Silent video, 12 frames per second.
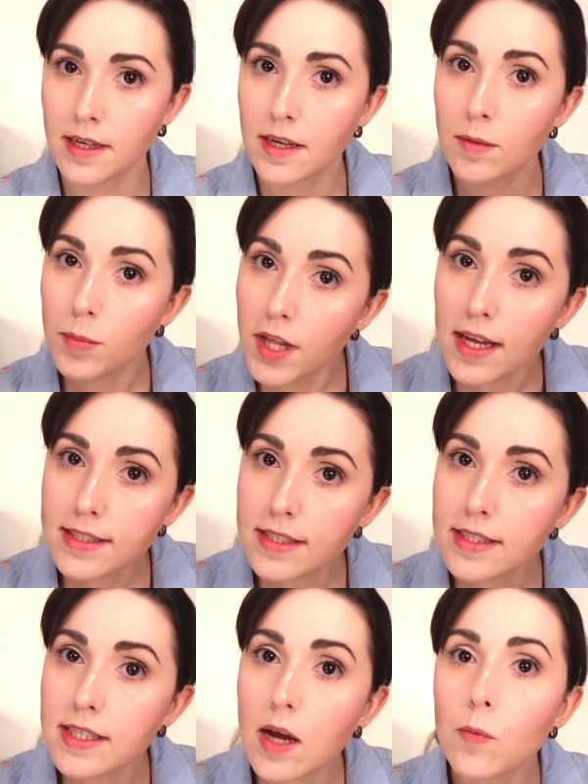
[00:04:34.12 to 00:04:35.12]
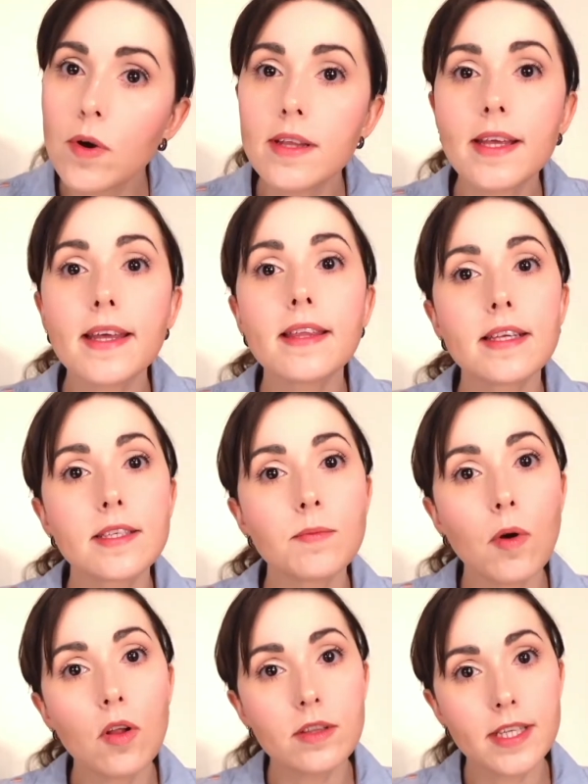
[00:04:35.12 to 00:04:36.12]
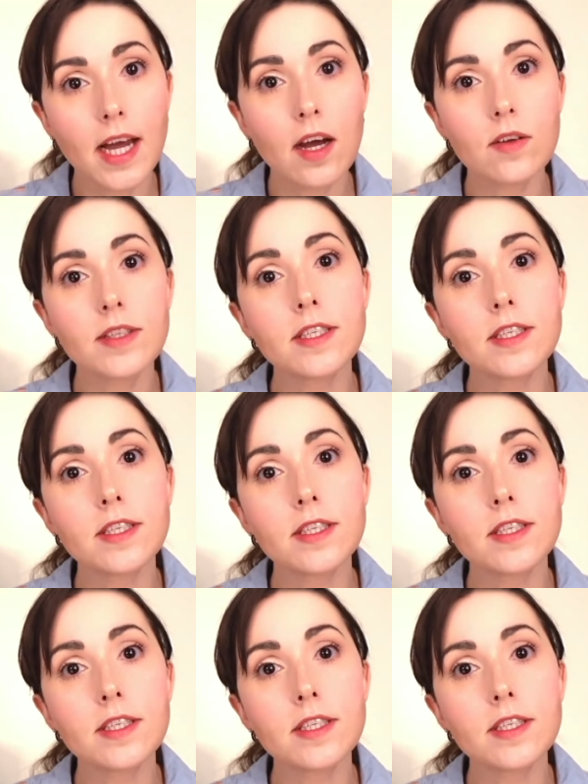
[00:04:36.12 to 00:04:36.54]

Plus, someone in the small town